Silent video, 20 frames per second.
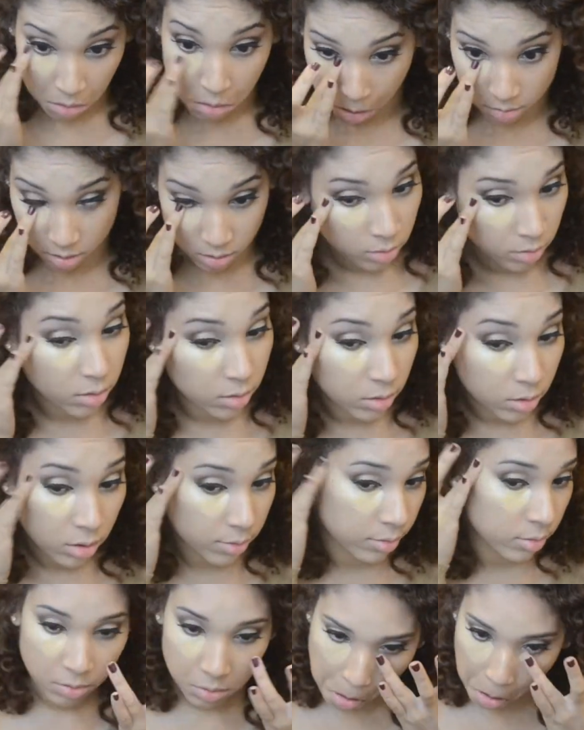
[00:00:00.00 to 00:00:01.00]
Moving on to
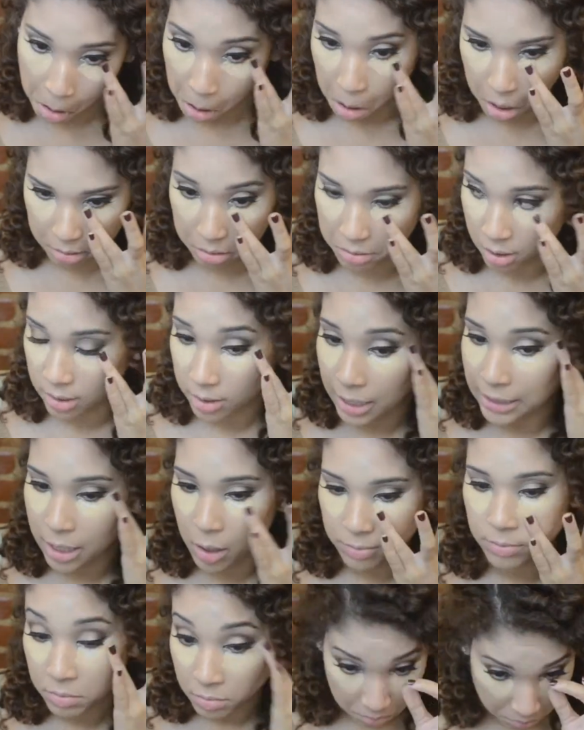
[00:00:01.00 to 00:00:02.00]
concealer, I'm using
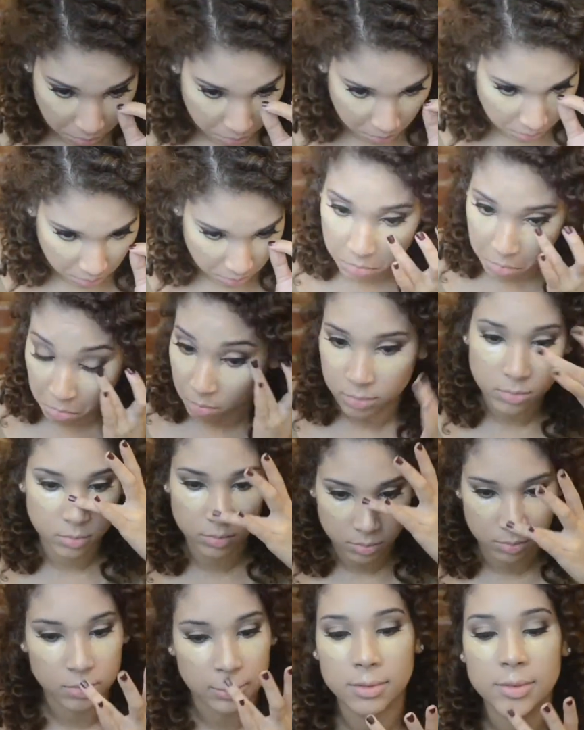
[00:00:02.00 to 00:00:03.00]
Tarte's Maracuja
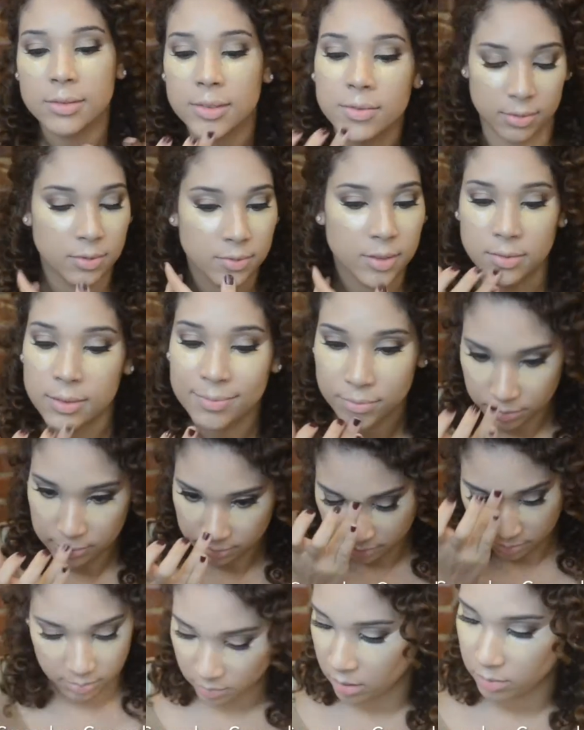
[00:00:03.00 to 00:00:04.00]
Creases Concealer
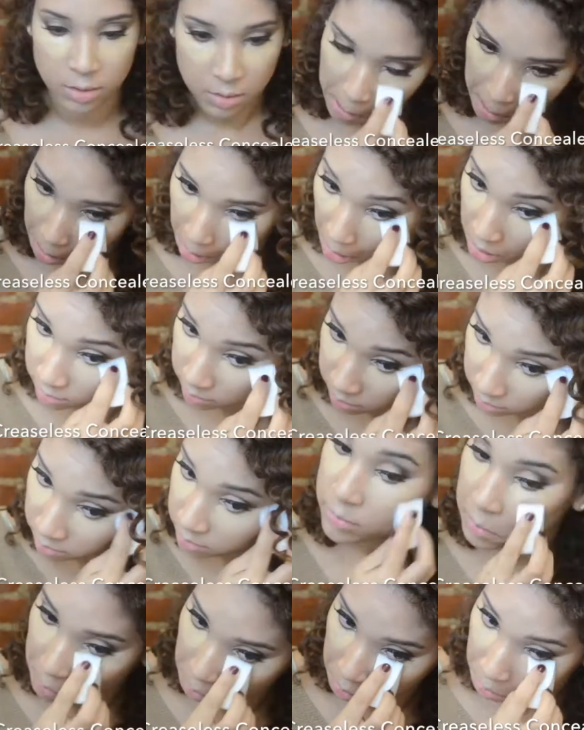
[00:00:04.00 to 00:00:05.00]
in the color
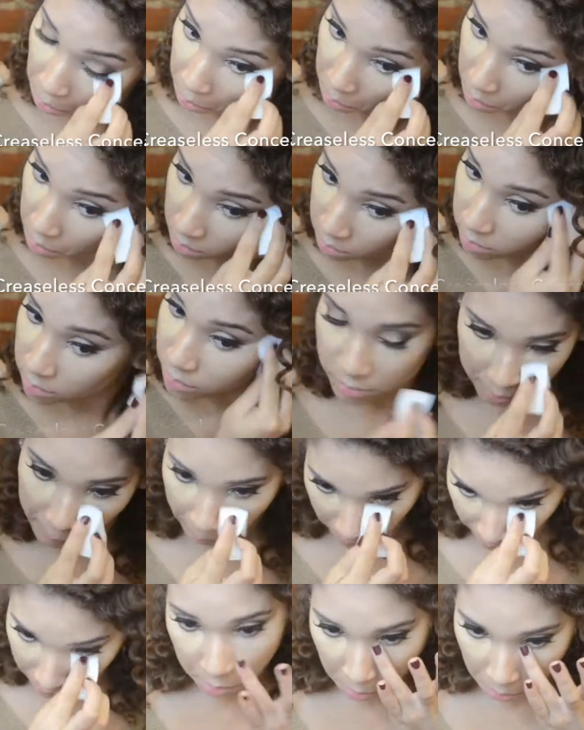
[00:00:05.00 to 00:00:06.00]
Medium Sand. This
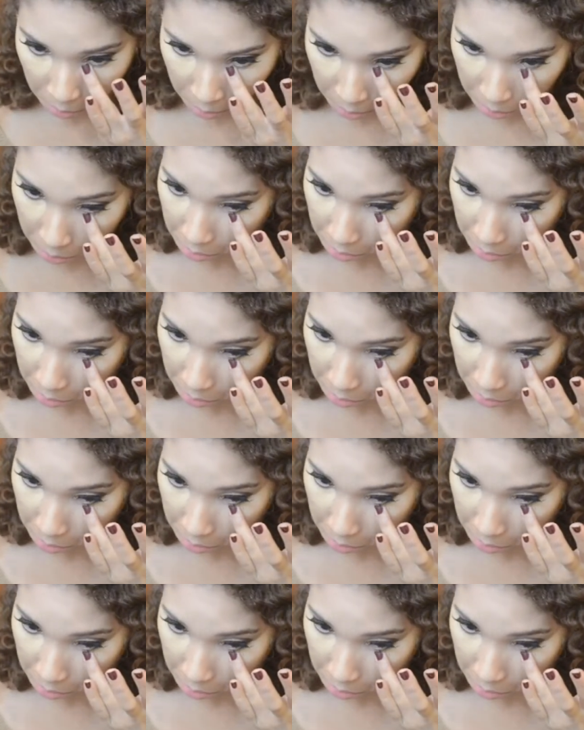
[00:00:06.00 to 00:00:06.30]
is a full